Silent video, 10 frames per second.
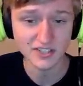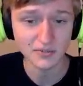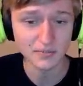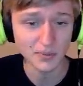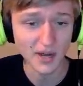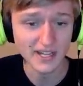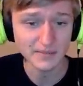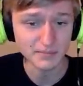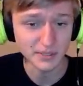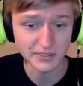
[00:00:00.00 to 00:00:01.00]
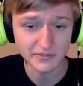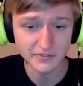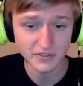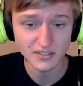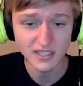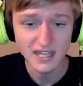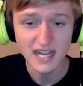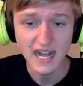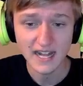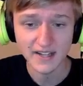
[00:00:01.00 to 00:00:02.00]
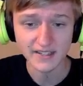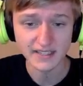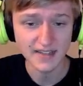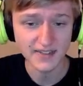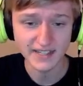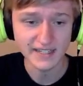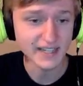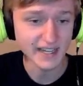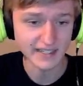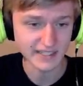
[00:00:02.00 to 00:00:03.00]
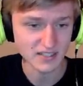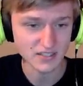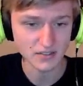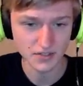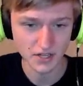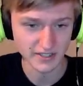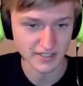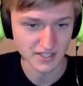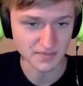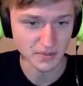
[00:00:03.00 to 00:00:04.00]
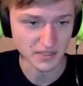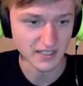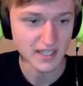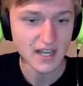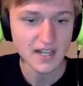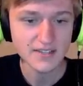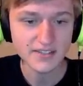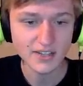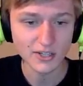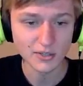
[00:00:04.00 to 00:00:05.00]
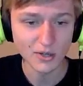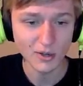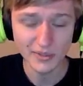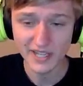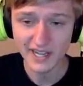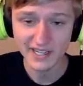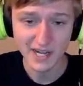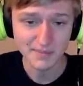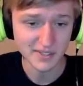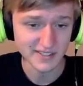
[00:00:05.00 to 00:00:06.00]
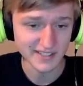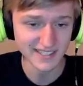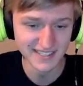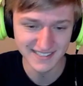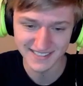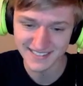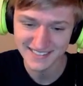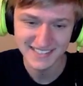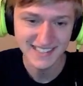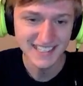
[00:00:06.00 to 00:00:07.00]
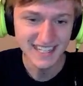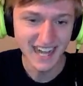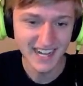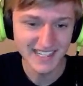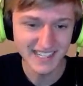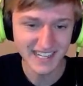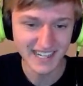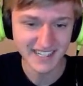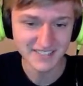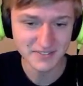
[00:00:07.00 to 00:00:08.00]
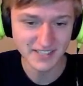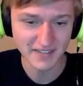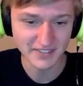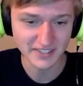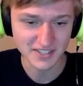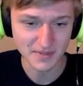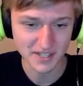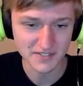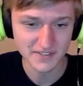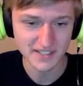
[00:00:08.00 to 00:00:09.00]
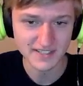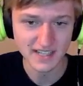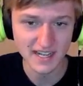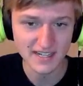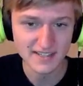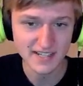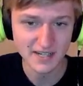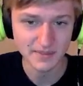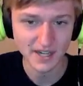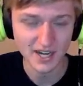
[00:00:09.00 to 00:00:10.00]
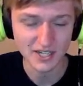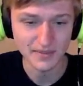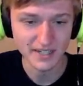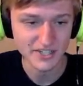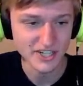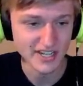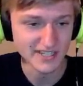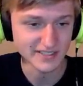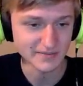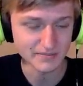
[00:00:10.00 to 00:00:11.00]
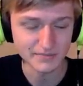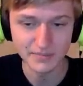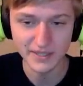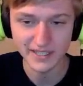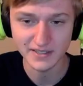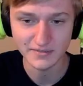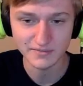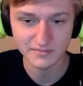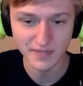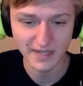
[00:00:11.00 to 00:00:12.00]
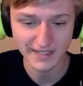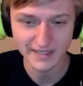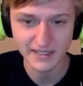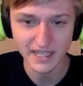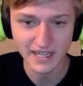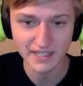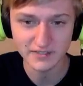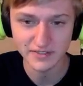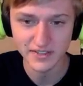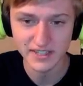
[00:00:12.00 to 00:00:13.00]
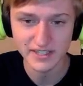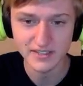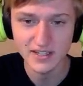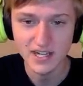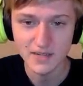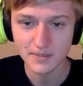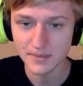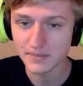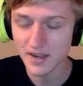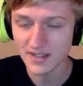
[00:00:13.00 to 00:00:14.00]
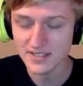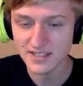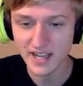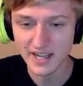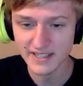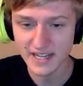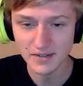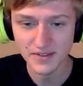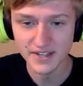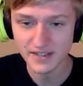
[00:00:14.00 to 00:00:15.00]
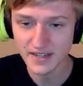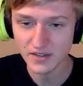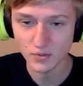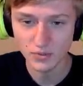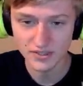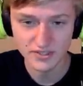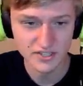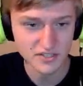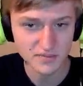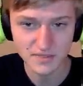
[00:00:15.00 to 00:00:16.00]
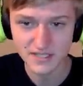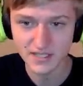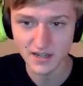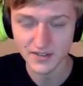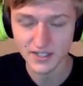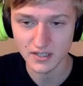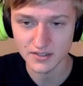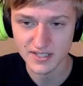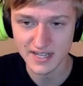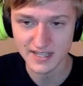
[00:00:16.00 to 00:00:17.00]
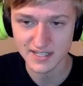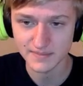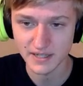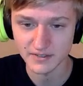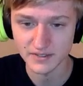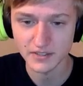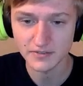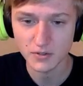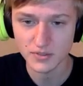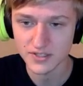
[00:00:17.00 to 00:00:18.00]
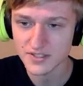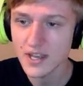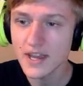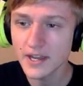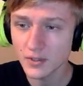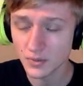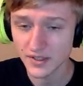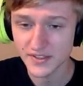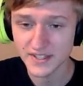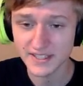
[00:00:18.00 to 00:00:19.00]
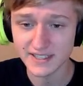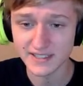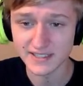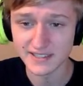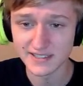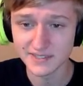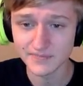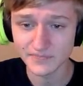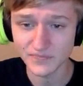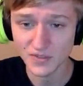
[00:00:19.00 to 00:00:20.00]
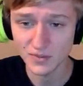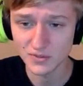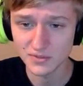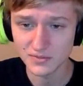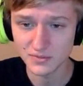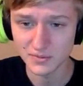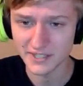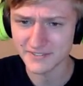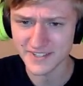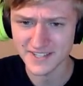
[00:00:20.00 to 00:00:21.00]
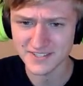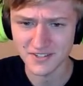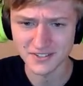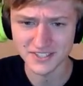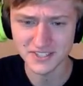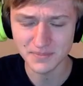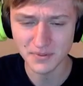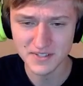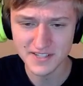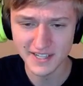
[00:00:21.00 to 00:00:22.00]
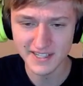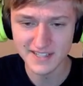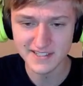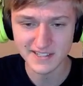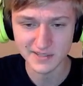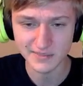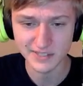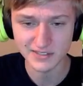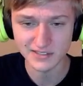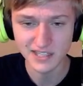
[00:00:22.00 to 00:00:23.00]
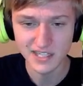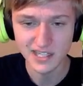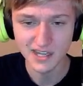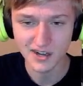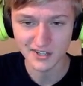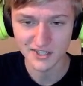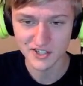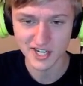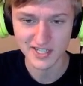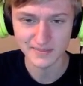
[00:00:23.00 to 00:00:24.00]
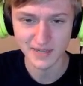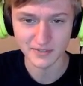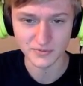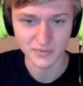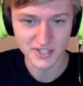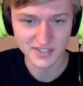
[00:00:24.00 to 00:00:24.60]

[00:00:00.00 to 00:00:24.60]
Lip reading: all bright and beautiful, and then at night it gets all dark and spooky. So I put I didn't really have any good spots for these guys. I put Iron Mine Chan and Big Mine guy over there. Put Box guy down there, and the wizard should be on the other side of this mountain. Of course, with the whatever that's called, leaderboards, I guess, in the middle on a giant mountain, which is